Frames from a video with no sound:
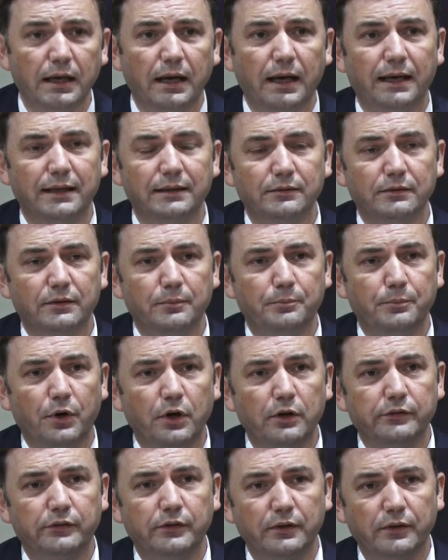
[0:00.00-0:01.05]
and
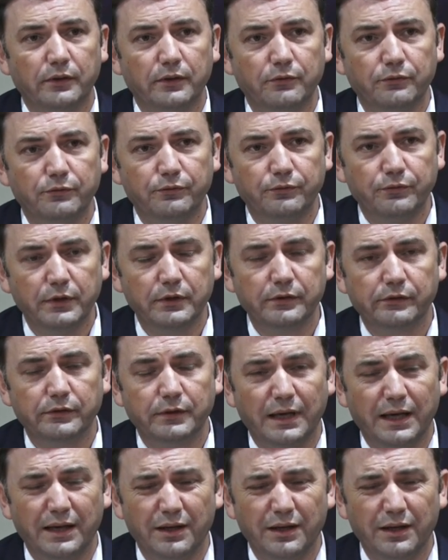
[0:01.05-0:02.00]
passing the first